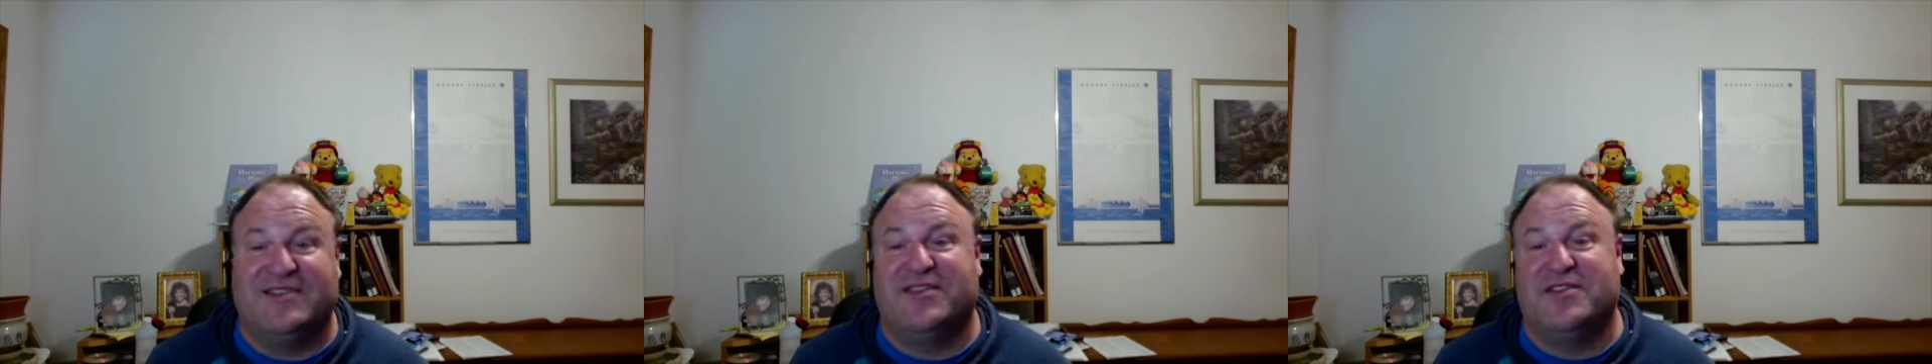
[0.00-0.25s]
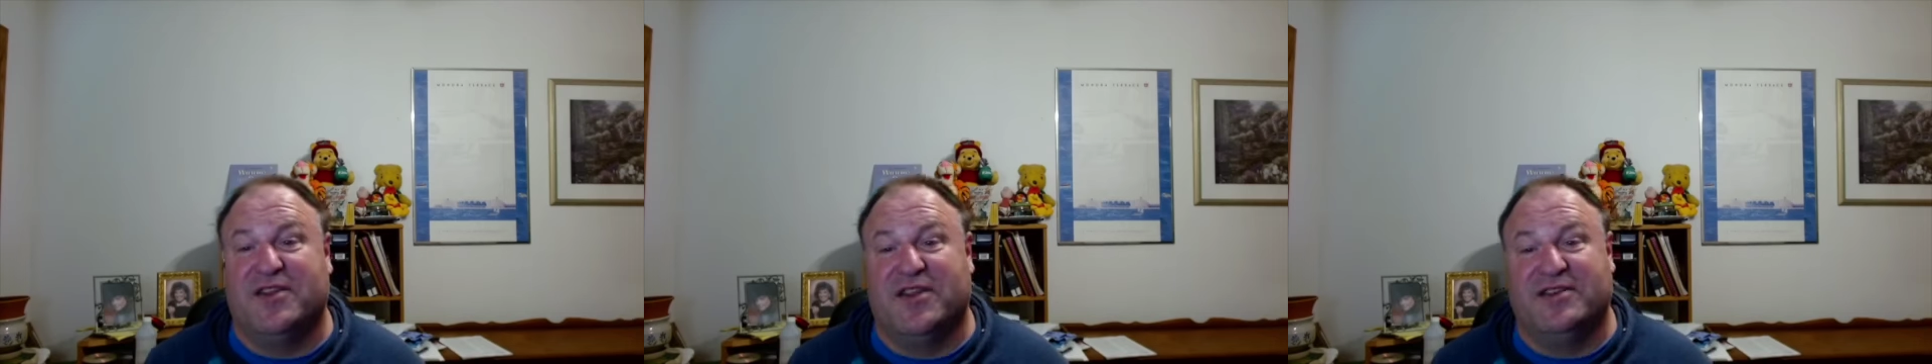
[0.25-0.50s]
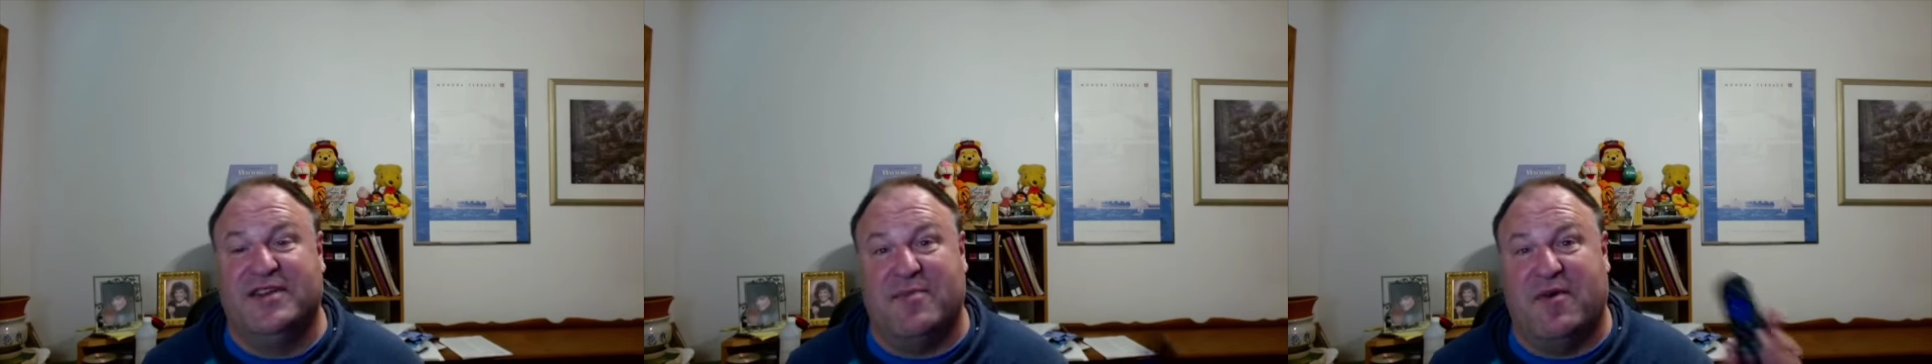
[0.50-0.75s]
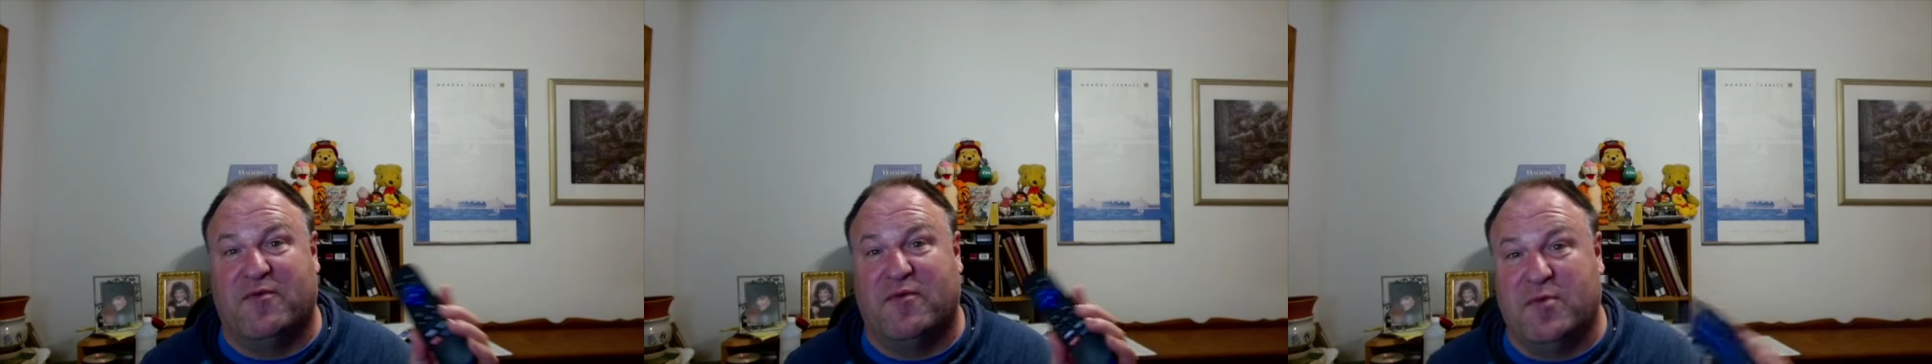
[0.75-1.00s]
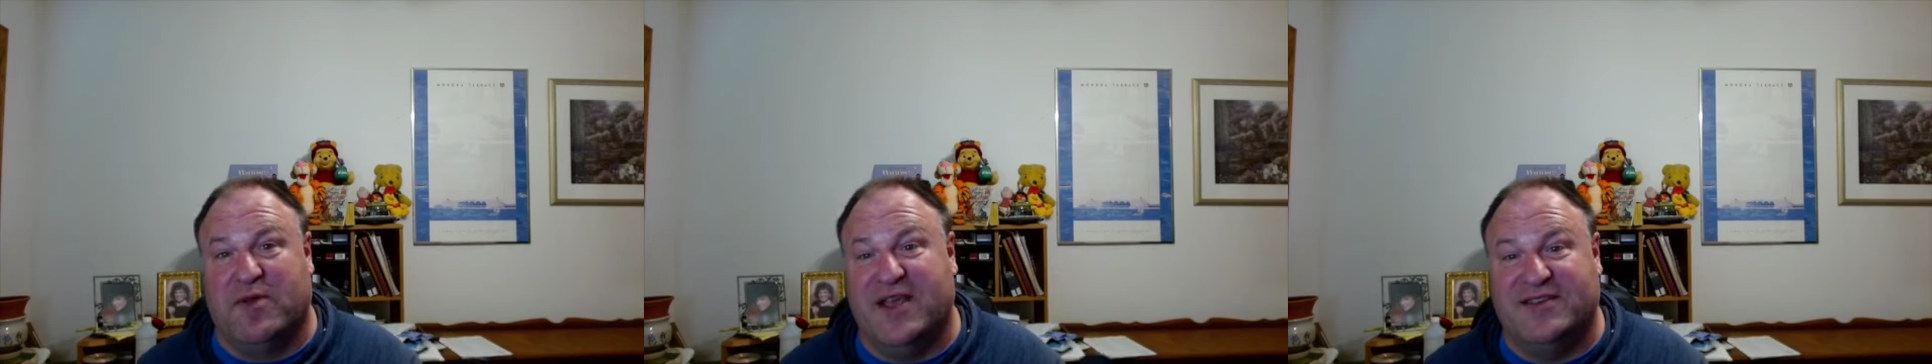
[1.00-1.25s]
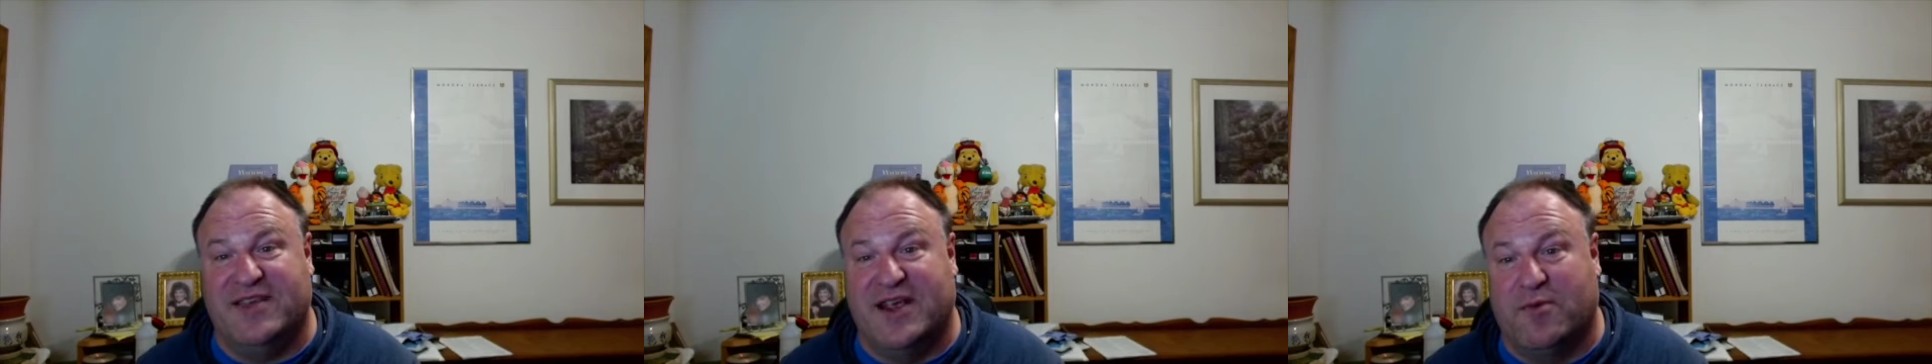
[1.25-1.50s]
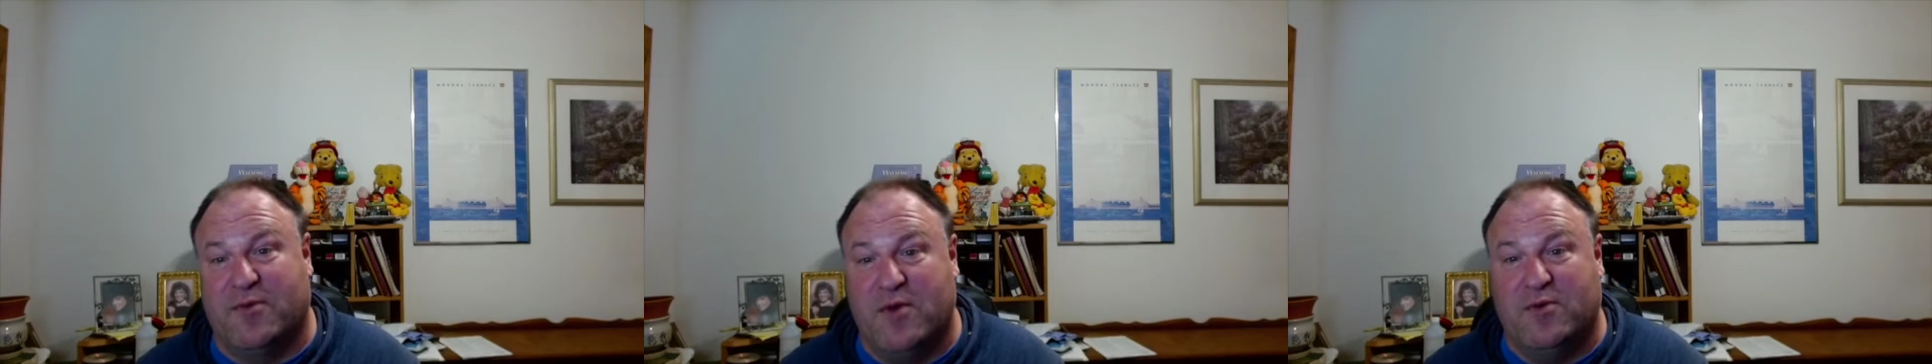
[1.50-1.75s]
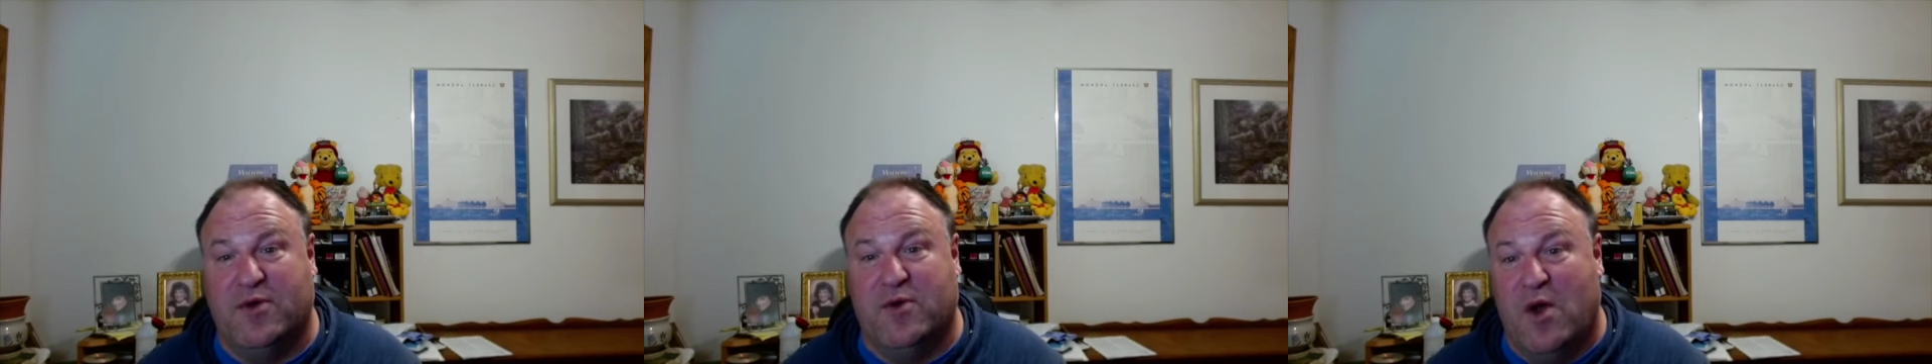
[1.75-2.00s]
just your little tip of replacing a
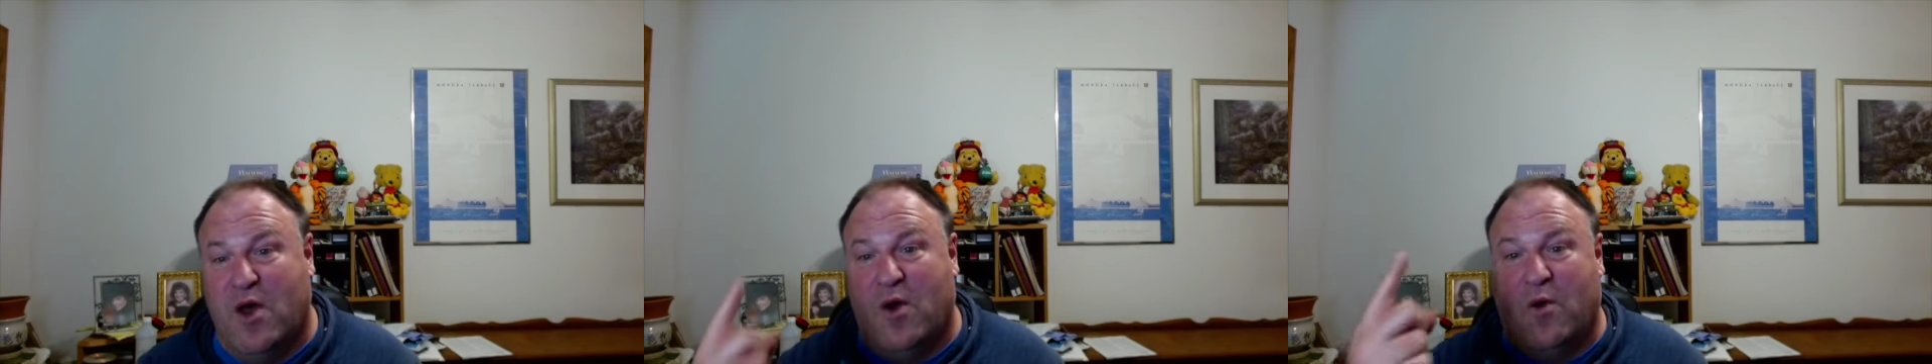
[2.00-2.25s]
Roku.